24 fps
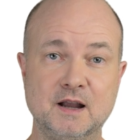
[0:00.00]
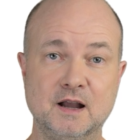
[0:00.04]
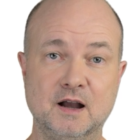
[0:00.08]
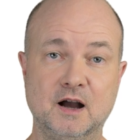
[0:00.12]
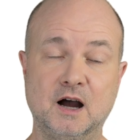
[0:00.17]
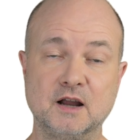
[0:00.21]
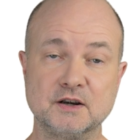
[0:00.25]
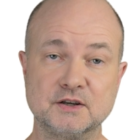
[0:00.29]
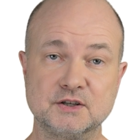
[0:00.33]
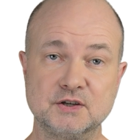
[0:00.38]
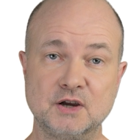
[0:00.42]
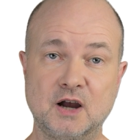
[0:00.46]

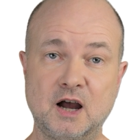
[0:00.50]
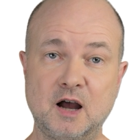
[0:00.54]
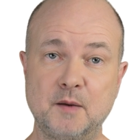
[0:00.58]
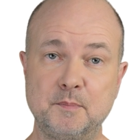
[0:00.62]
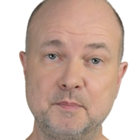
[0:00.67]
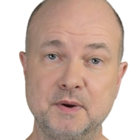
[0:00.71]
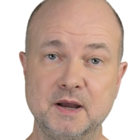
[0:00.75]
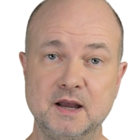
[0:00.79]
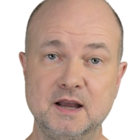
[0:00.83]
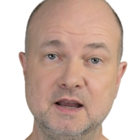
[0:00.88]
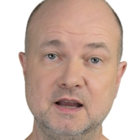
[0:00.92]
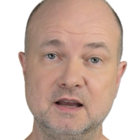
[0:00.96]
On
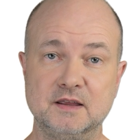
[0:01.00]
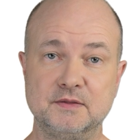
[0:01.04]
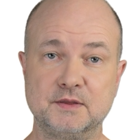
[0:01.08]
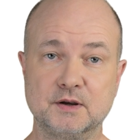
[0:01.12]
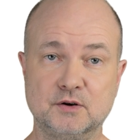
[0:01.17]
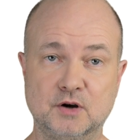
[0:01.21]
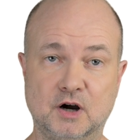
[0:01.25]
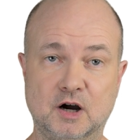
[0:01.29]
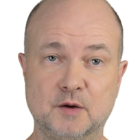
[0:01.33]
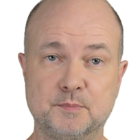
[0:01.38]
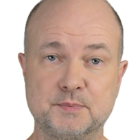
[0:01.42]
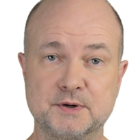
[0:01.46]
top, the
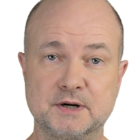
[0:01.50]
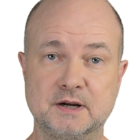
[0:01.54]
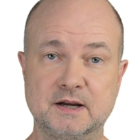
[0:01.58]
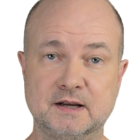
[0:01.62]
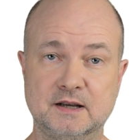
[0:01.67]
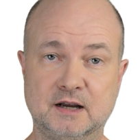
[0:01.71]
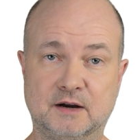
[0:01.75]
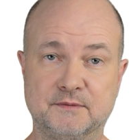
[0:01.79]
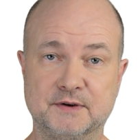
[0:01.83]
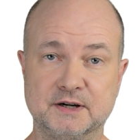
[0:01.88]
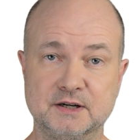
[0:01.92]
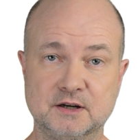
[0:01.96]
corpora
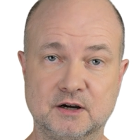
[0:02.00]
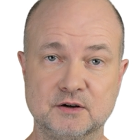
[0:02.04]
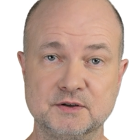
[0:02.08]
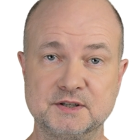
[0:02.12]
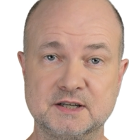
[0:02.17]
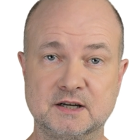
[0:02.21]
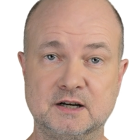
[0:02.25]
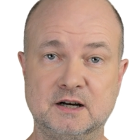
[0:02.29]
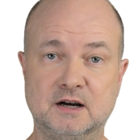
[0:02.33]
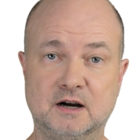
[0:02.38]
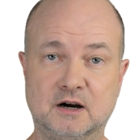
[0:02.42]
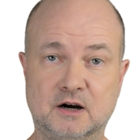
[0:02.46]

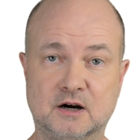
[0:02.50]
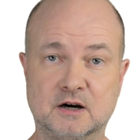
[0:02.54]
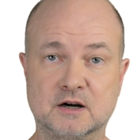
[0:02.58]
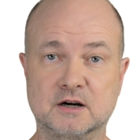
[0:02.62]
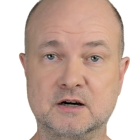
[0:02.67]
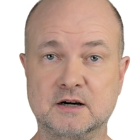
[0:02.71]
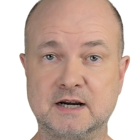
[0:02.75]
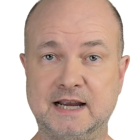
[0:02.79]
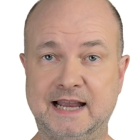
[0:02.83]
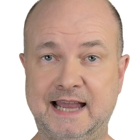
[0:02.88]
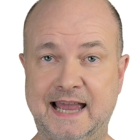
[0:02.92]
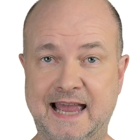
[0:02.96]
cavernosa
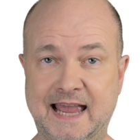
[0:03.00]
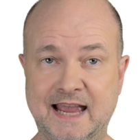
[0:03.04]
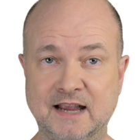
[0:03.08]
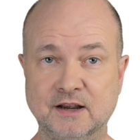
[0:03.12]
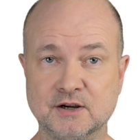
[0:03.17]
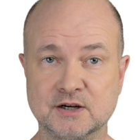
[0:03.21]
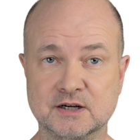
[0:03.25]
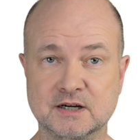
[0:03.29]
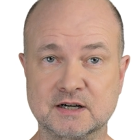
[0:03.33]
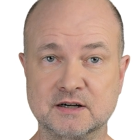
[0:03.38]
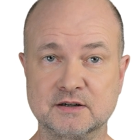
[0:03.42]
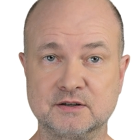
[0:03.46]
are
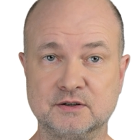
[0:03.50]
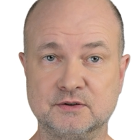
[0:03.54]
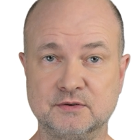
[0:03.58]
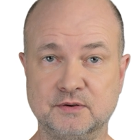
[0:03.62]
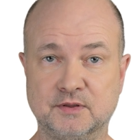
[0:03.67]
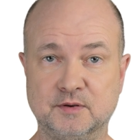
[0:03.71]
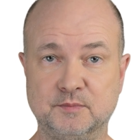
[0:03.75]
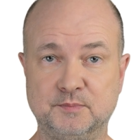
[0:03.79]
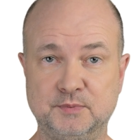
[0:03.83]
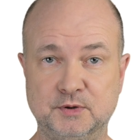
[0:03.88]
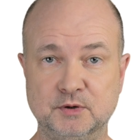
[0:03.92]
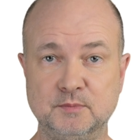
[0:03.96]
anchored to
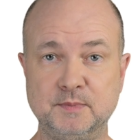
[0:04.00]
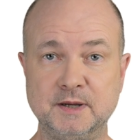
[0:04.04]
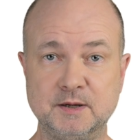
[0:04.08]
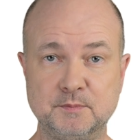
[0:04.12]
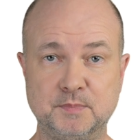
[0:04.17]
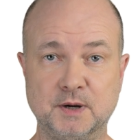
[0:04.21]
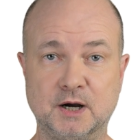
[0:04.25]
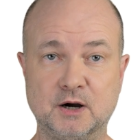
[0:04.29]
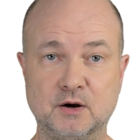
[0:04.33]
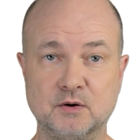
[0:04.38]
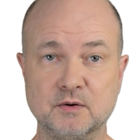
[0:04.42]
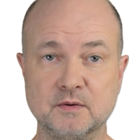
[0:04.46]
the pubic
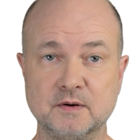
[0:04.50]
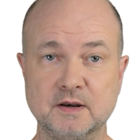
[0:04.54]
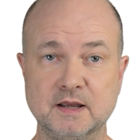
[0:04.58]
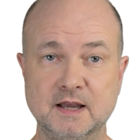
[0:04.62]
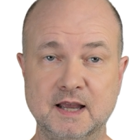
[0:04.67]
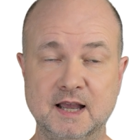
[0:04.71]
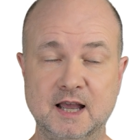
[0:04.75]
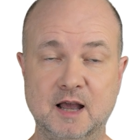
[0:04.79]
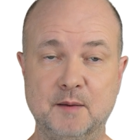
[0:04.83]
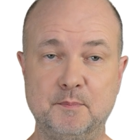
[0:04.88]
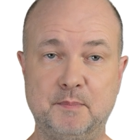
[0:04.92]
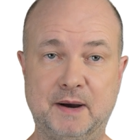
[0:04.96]
bone
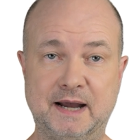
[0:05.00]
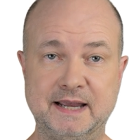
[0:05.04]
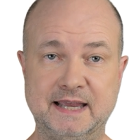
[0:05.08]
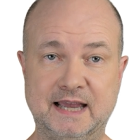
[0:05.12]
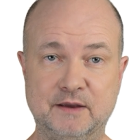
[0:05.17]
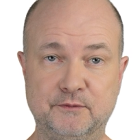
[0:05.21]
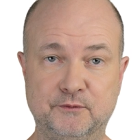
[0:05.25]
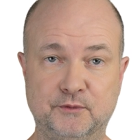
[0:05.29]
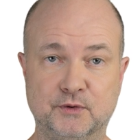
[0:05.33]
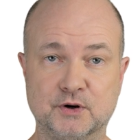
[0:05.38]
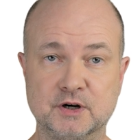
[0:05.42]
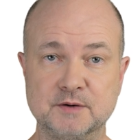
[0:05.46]
by
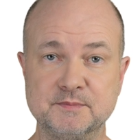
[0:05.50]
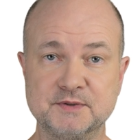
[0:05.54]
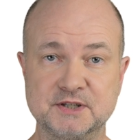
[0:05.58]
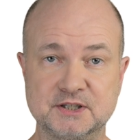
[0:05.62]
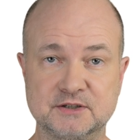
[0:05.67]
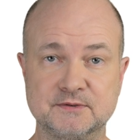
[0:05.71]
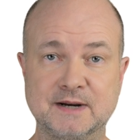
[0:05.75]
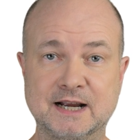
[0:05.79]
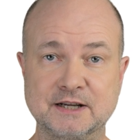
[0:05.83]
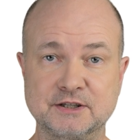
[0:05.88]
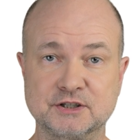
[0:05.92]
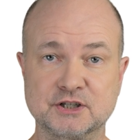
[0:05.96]
a firm
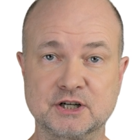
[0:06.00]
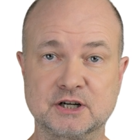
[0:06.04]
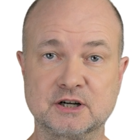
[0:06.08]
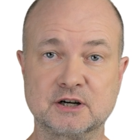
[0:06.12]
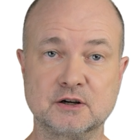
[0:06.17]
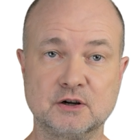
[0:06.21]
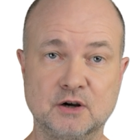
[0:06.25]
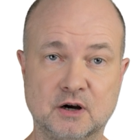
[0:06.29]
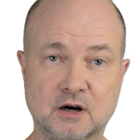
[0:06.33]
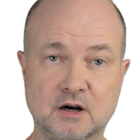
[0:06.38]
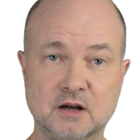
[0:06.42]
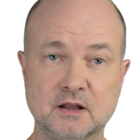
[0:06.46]
structure
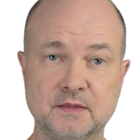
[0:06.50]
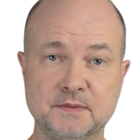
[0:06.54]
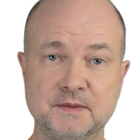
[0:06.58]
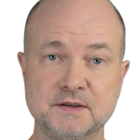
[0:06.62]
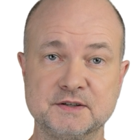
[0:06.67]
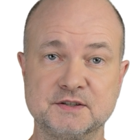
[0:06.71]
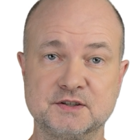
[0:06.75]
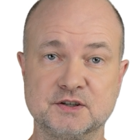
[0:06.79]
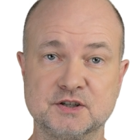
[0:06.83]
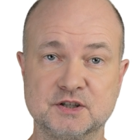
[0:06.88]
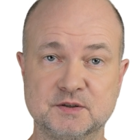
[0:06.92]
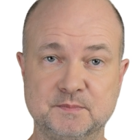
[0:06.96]
called
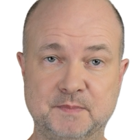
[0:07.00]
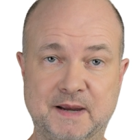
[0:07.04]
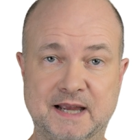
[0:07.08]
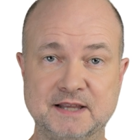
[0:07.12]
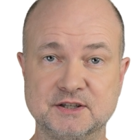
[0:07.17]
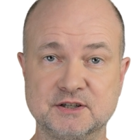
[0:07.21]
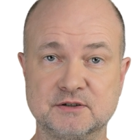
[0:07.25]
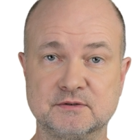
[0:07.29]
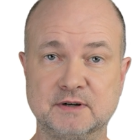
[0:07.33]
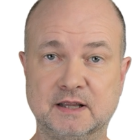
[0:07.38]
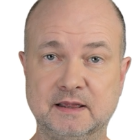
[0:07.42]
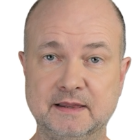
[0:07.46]
the
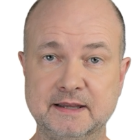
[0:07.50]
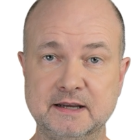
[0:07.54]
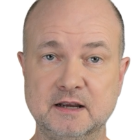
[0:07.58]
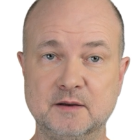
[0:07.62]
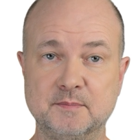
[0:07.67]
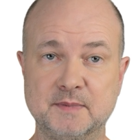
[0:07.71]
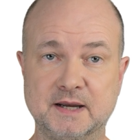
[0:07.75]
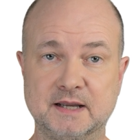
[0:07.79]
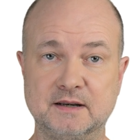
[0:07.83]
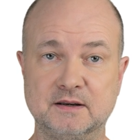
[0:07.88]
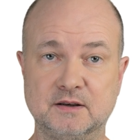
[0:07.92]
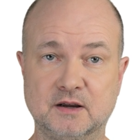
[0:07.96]
suspensory
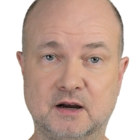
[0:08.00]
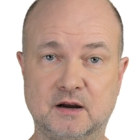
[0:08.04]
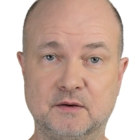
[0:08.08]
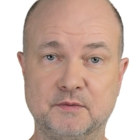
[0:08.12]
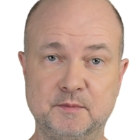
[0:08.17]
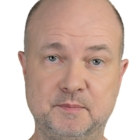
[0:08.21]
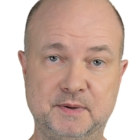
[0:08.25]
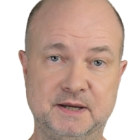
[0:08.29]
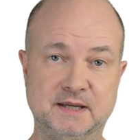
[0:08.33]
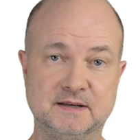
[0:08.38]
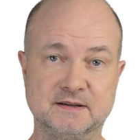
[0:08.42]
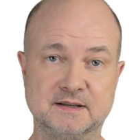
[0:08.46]
ligament of
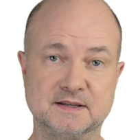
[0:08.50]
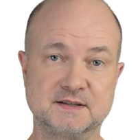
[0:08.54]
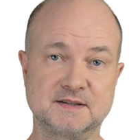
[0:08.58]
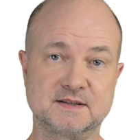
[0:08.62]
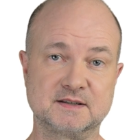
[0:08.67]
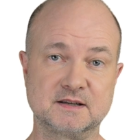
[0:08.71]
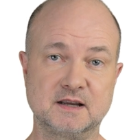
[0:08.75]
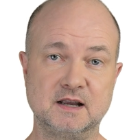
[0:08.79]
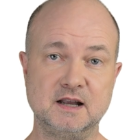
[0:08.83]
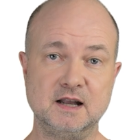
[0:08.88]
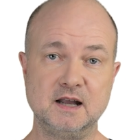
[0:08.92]
the penis.